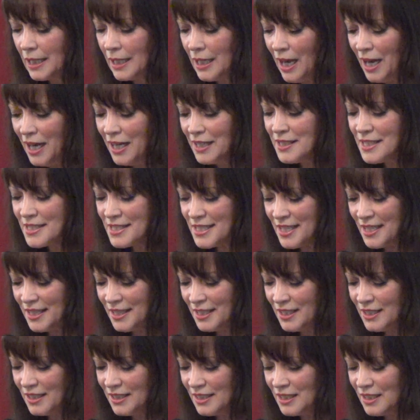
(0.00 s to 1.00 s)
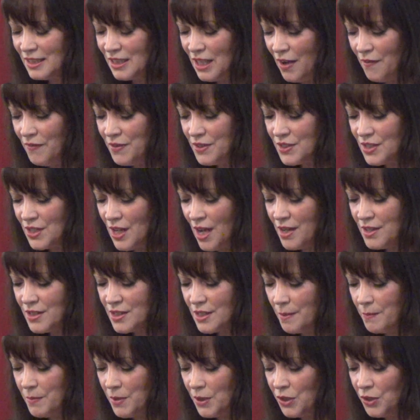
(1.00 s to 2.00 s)
God said, love is not
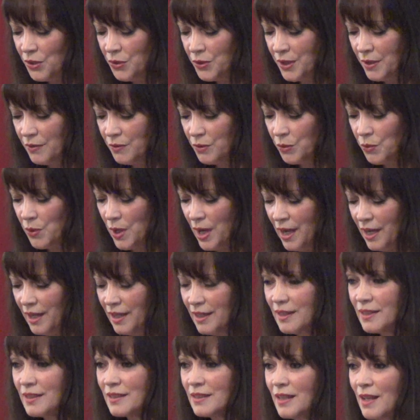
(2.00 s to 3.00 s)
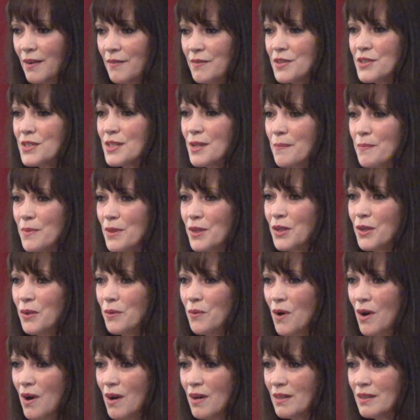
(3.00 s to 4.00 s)
something you give away. Love is something you
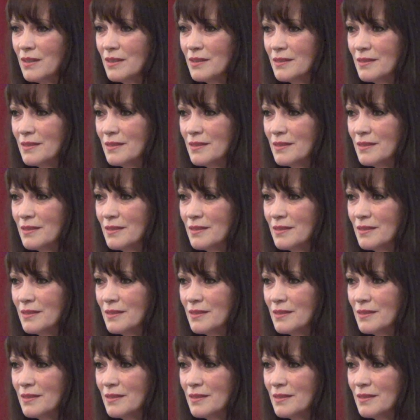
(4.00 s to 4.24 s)
are.